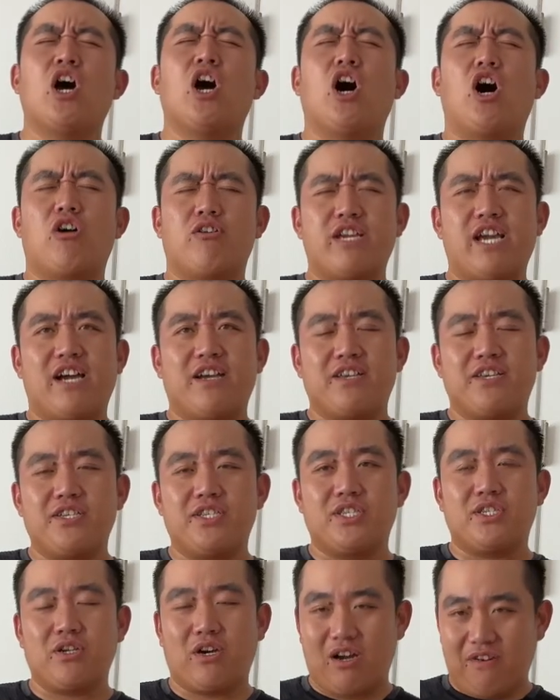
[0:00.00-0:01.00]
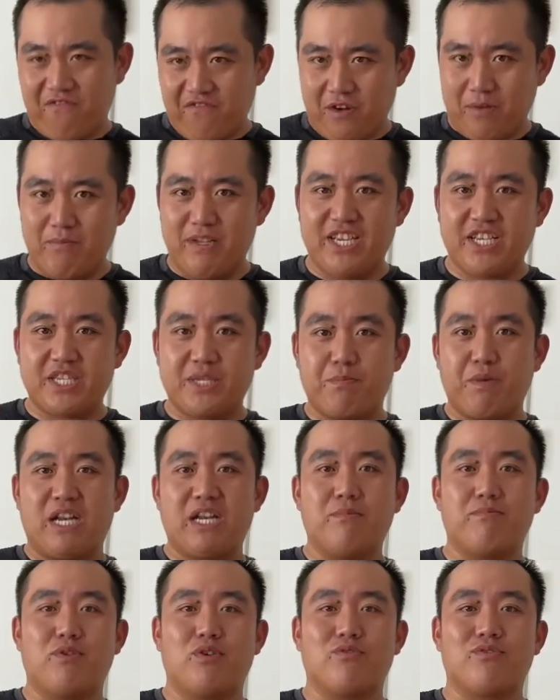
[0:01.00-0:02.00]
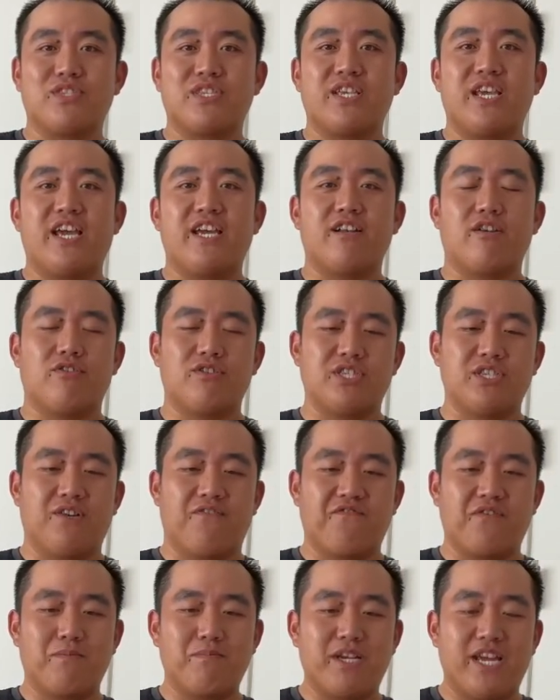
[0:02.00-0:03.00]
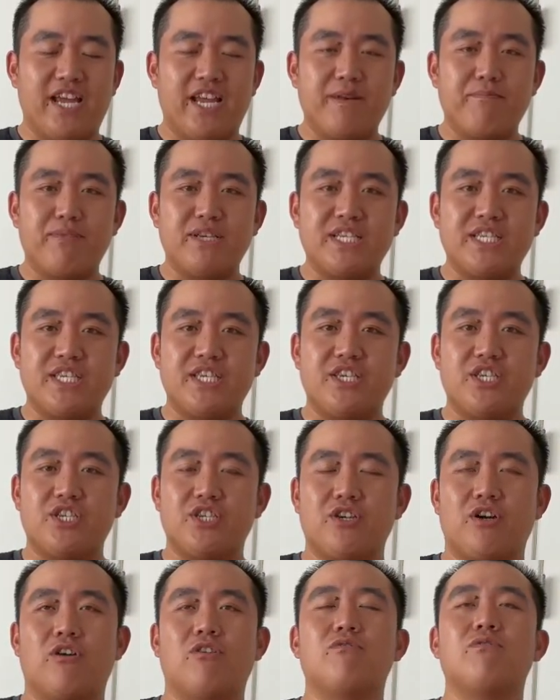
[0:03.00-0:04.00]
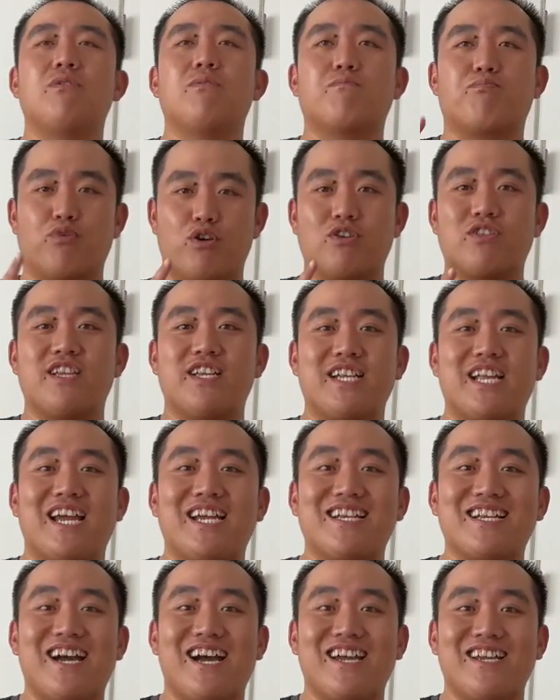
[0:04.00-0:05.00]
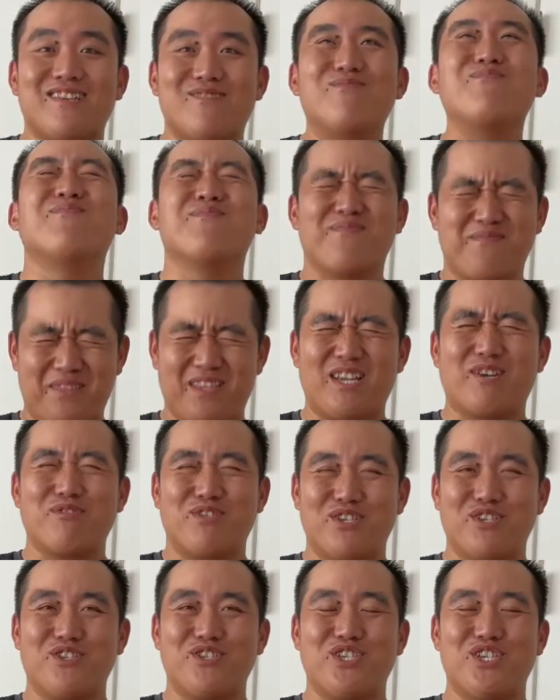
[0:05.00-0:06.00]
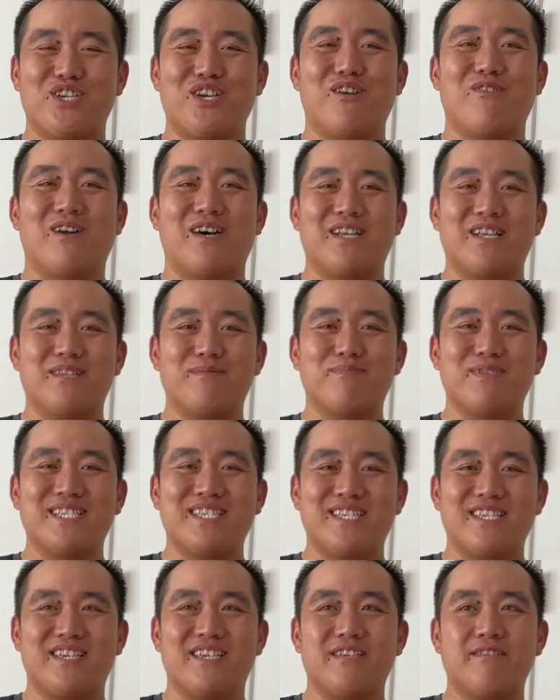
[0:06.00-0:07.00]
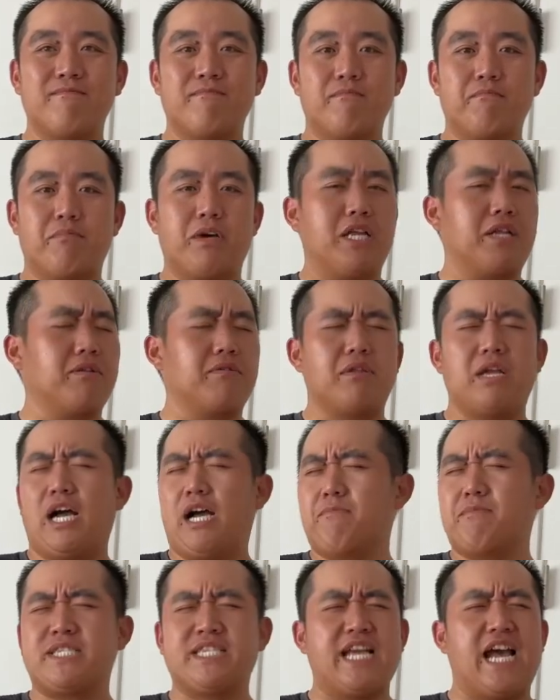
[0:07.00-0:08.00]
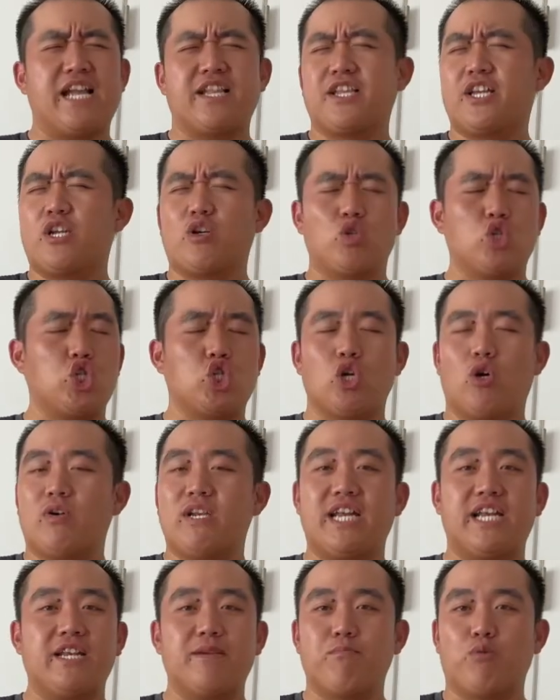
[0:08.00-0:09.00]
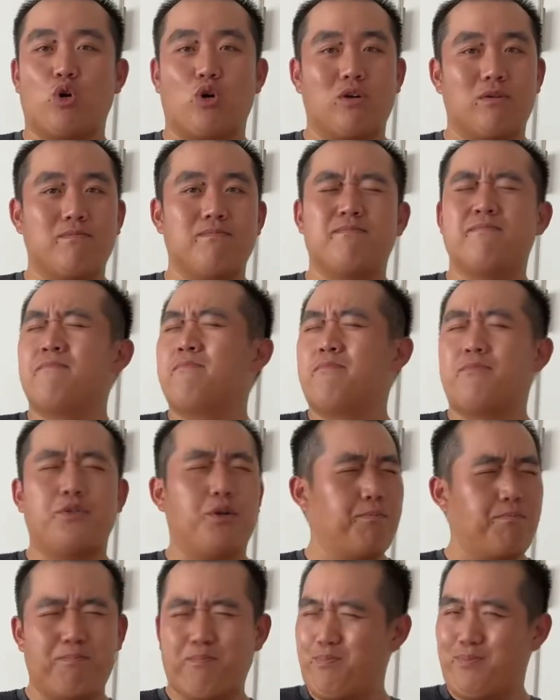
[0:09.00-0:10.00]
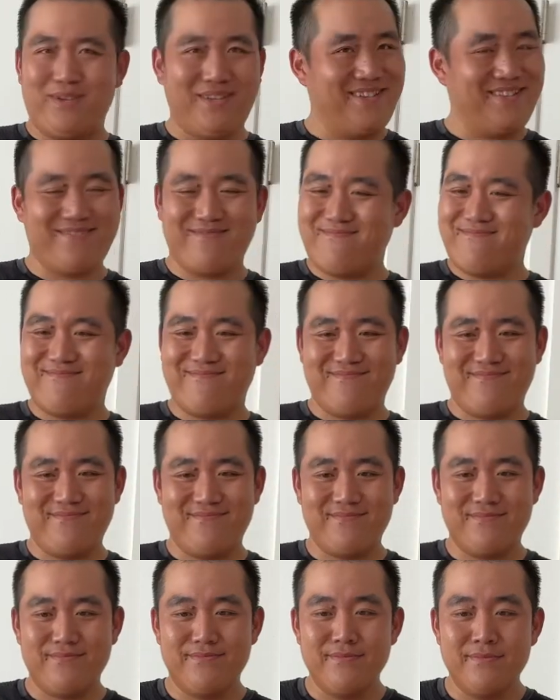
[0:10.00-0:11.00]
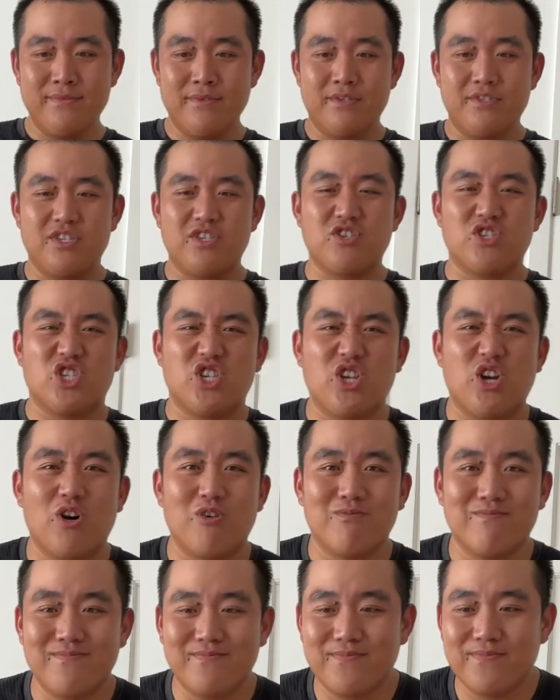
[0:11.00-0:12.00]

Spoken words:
Oh yeah, he starred from The Expendables and also from the NBC show Brooklyn Nine-Nine. That was a good show on NBC, but I'm sad they don't show it anymore. Nope. It's a good show.